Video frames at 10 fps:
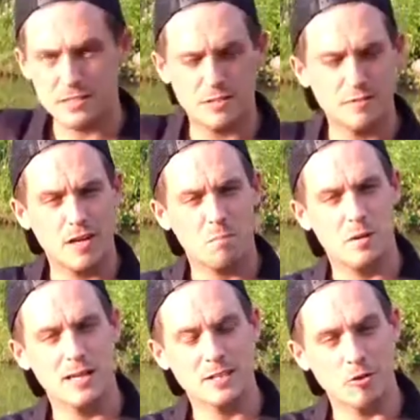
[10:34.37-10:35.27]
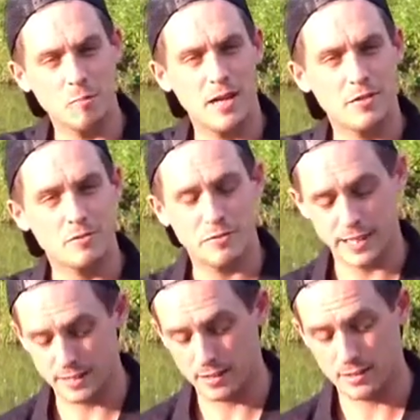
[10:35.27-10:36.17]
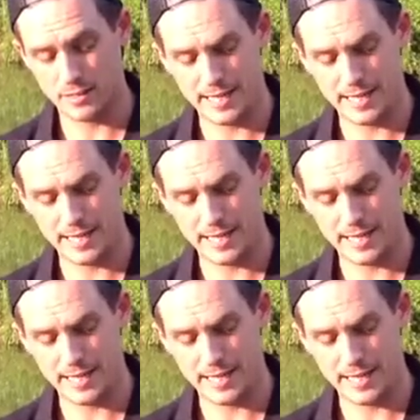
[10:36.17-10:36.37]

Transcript: to the far bank or a method feeder,